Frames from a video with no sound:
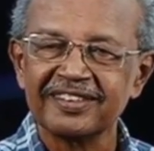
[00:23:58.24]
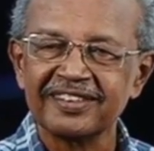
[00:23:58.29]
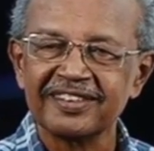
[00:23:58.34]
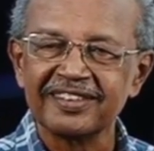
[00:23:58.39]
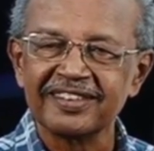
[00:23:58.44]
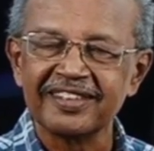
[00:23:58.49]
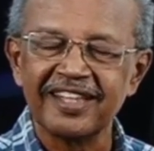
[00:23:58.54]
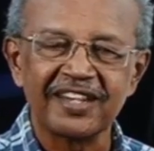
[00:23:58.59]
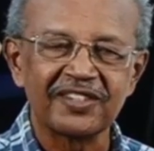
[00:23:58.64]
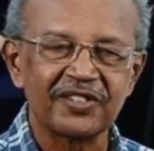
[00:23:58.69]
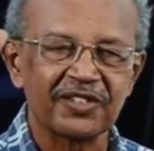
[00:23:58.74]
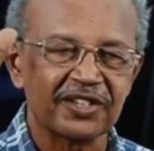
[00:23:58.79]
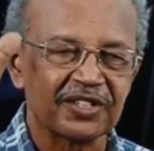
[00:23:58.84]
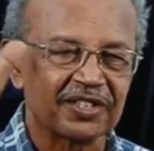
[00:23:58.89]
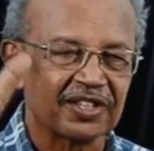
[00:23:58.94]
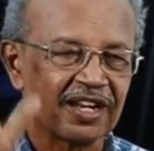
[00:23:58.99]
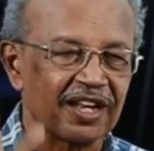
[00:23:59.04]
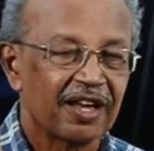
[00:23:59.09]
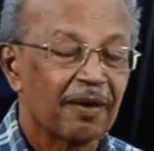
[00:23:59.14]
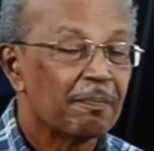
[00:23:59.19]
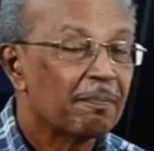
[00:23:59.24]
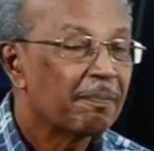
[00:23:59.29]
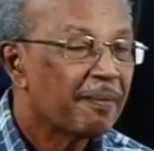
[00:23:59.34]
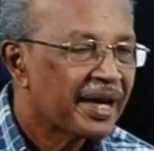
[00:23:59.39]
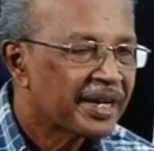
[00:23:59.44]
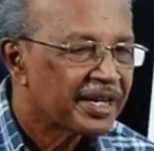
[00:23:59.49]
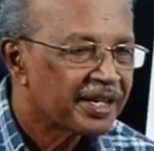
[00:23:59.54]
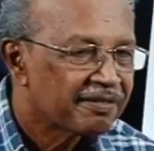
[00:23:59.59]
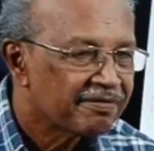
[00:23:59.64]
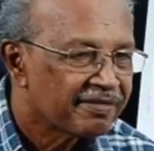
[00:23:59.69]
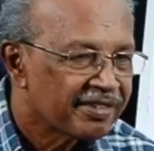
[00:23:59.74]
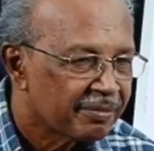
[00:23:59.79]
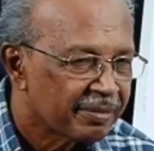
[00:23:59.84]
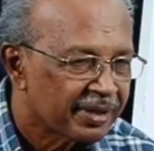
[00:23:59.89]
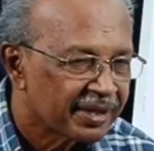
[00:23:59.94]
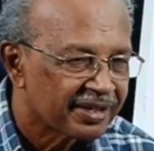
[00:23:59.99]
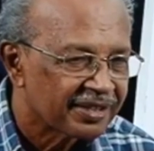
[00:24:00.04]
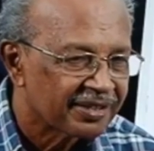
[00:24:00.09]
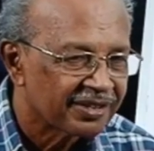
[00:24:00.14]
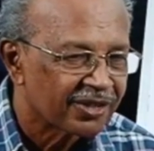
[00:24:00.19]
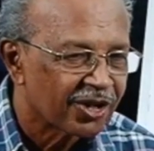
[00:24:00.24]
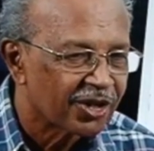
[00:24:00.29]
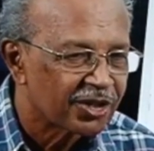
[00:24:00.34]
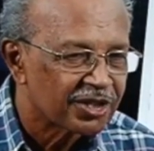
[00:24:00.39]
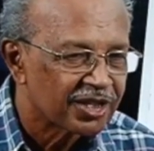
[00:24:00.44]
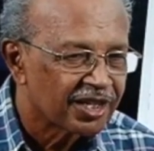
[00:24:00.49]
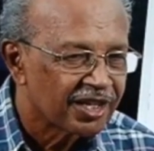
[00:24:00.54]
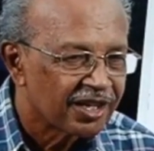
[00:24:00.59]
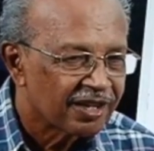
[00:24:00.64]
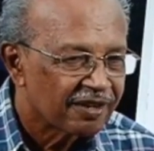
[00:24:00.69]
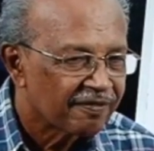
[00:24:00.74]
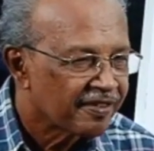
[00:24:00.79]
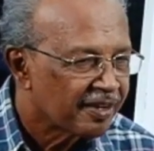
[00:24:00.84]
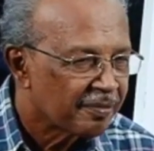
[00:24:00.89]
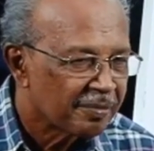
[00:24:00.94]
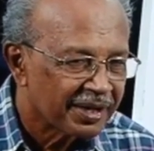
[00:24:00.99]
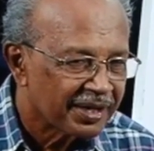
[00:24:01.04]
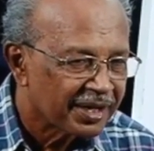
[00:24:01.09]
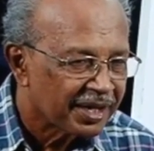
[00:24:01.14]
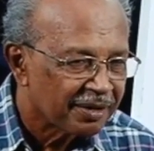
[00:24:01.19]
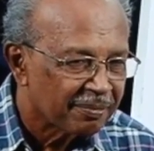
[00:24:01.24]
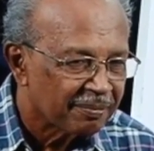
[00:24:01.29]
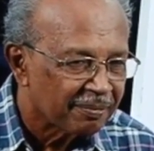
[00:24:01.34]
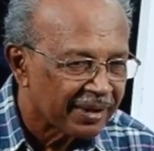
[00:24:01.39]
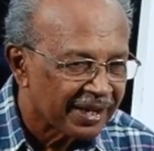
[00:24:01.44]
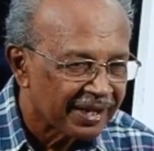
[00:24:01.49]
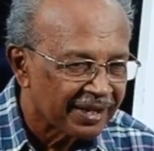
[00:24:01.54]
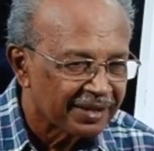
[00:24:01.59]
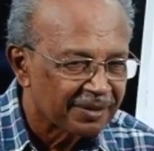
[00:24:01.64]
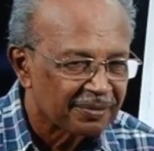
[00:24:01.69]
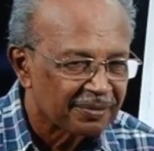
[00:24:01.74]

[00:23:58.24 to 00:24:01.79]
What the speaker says: That's the reason. Men and women, not women and men.